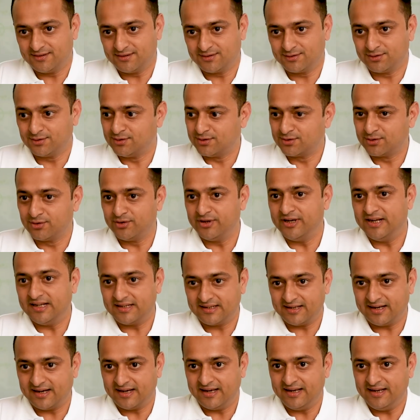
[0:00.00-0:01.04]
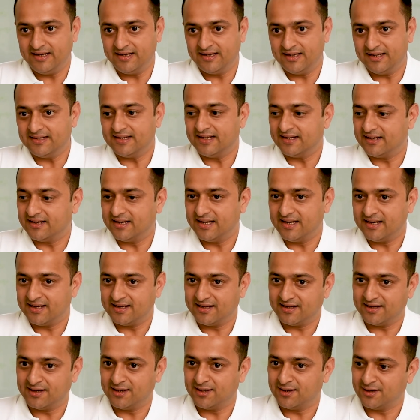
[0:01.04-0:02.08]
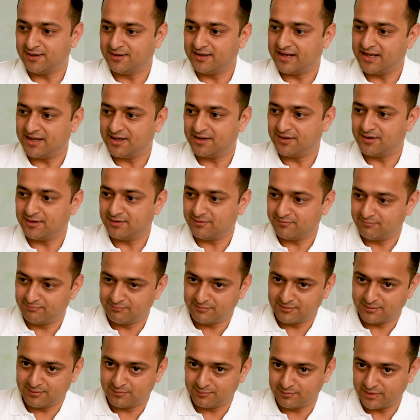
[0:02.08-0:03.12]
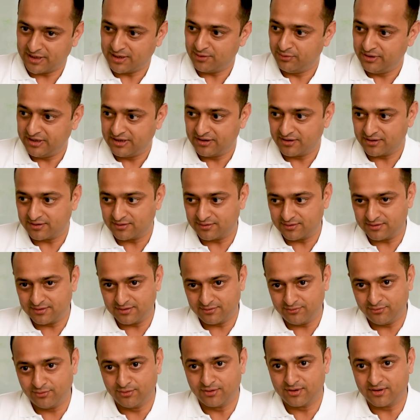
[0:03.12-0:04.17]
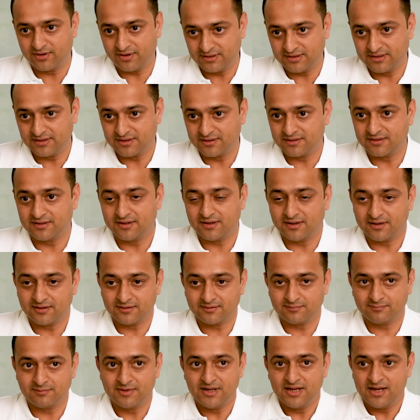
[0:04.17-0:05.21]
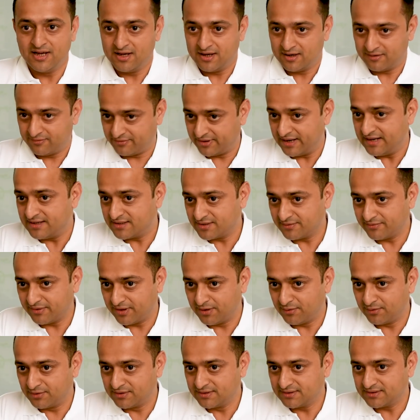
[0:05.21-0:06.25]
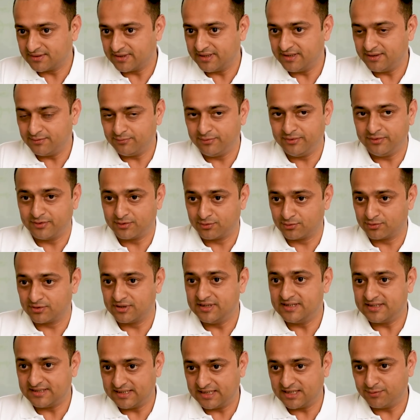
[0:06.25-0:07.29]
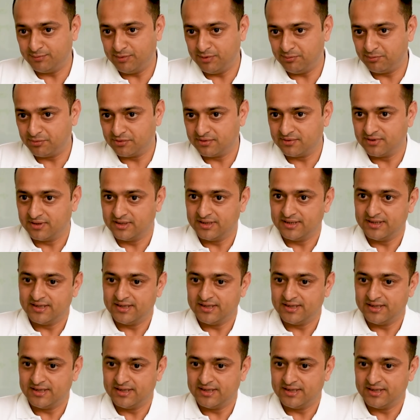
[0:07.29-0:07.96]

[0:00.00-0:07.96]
So Rohit, I, and then like uh, like uh, like we got four other friends of ours, right? We were totally six people.